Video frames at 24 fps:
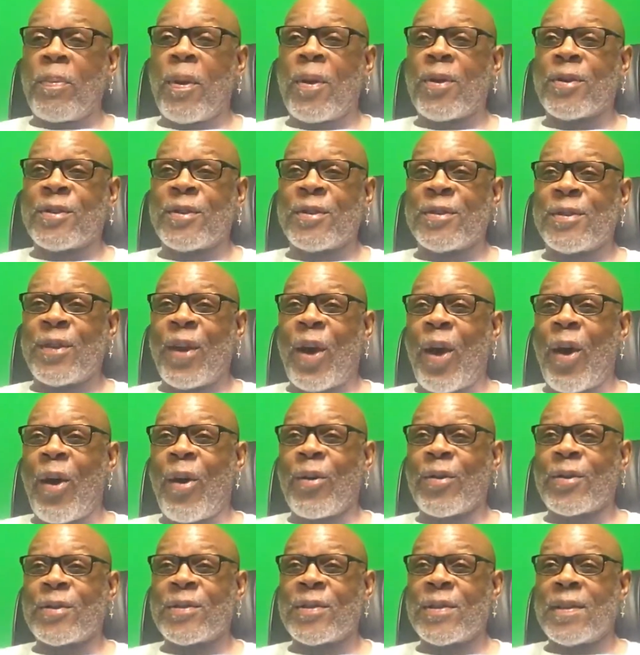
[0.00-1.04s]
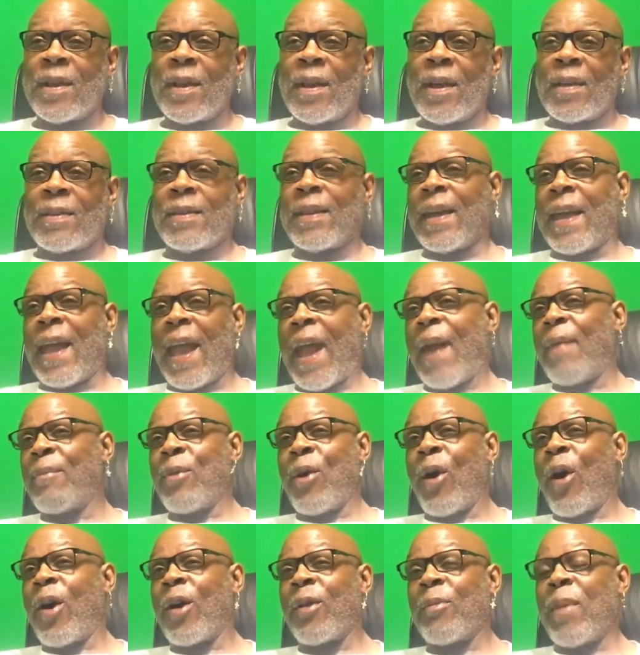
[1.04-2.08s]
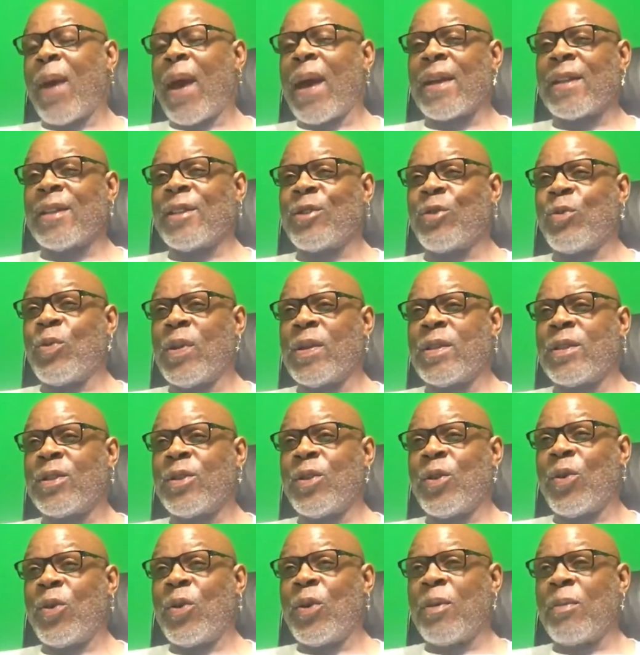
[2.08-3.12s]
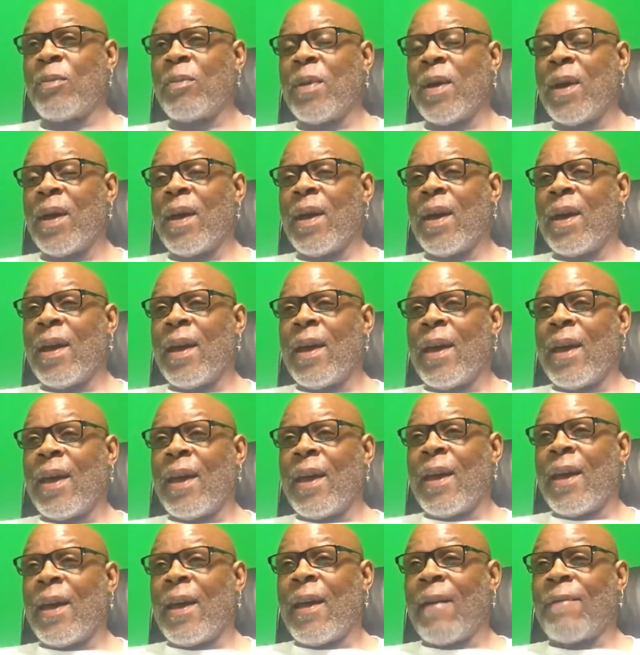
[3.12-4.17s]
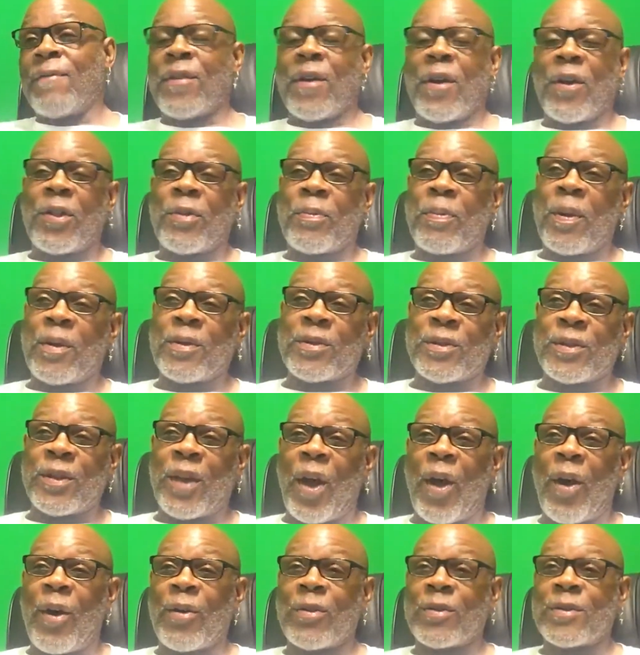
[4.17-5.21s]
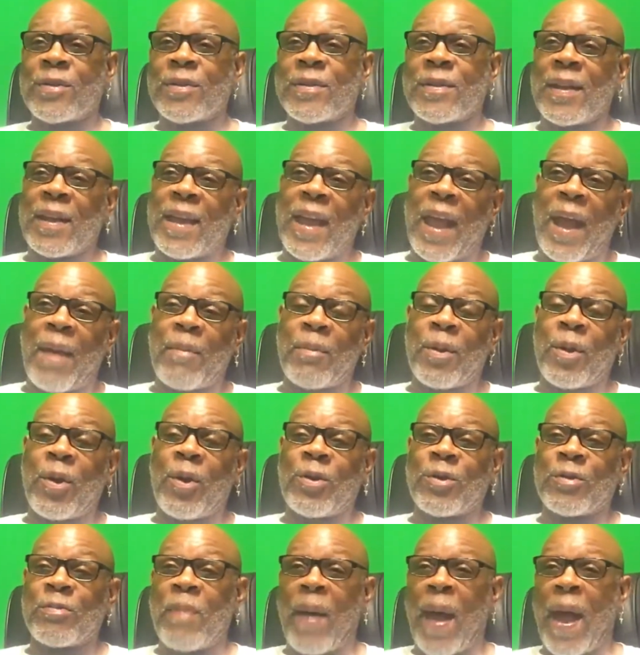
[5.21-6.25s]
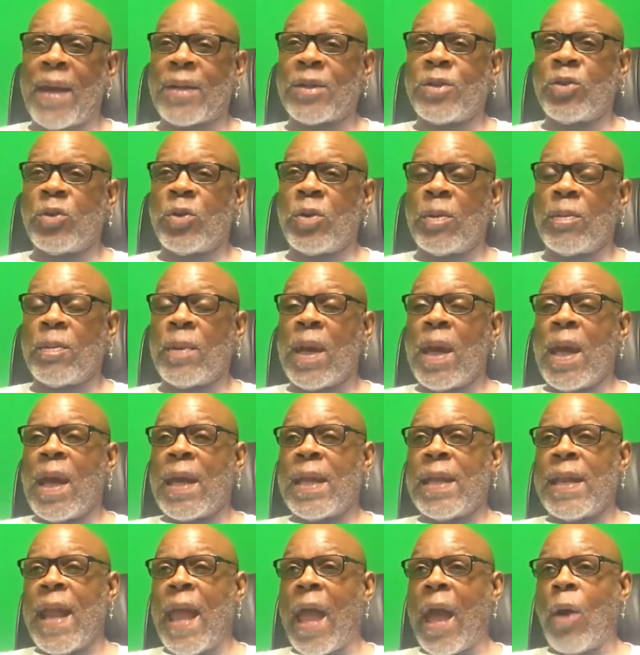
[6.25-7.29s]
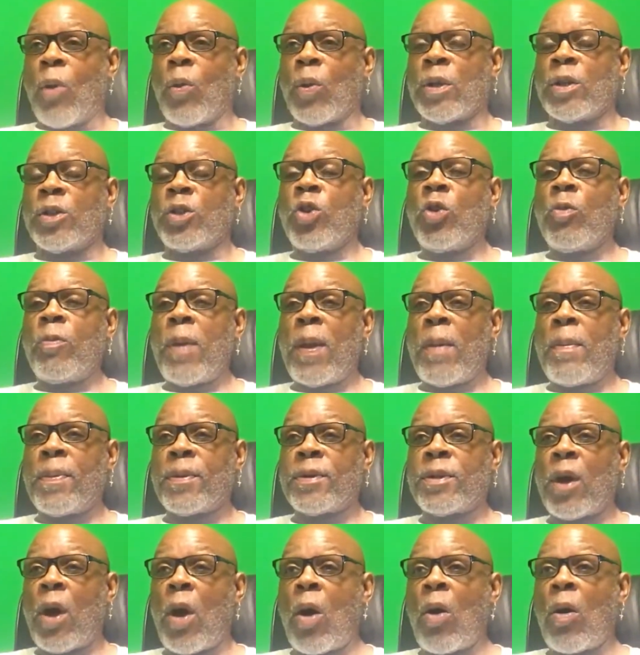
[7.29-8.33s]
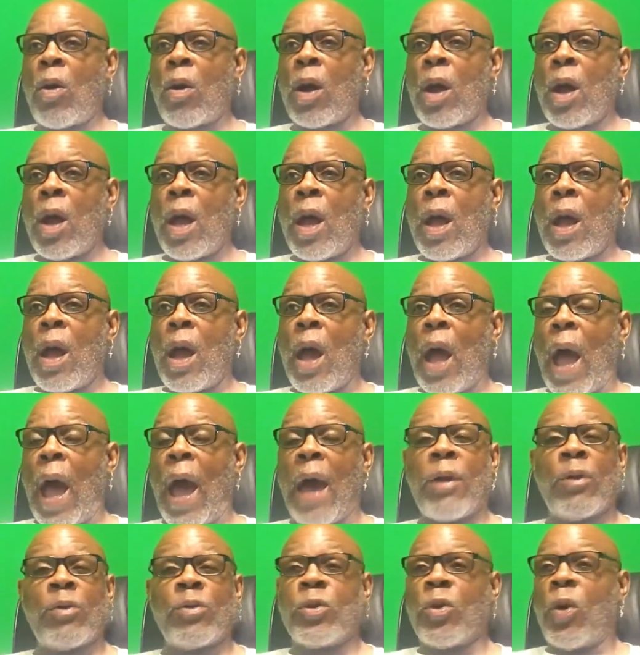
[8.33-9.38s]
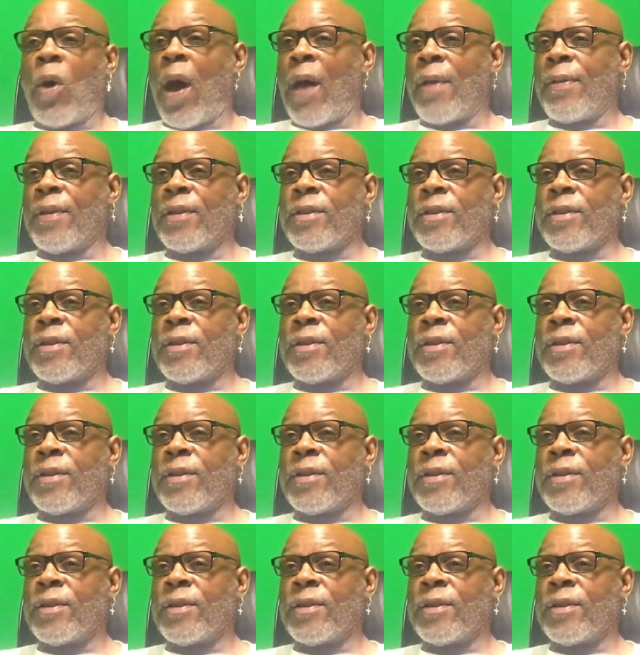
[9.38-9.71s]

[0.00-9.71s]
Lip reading: person talks, the camera automatically switches to them. If the other person talks, the camera goes back to them. Now, when two people talk, I don't know how